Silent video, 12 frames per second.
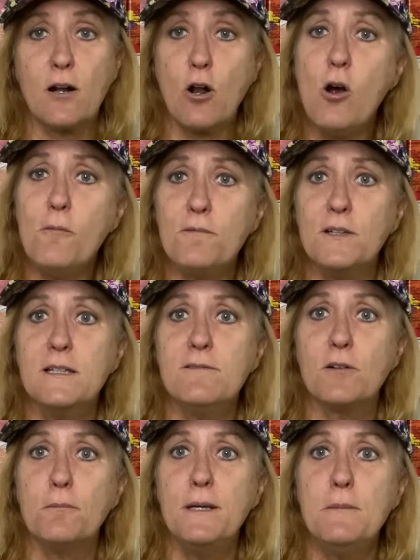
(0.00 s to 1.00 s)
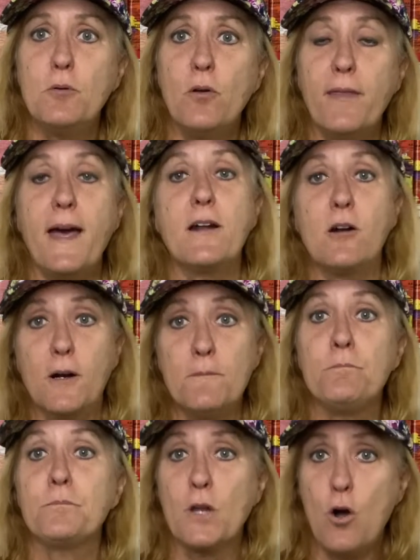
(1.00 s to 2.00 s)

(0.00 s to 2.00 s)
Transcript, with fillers: are hopefully for people that are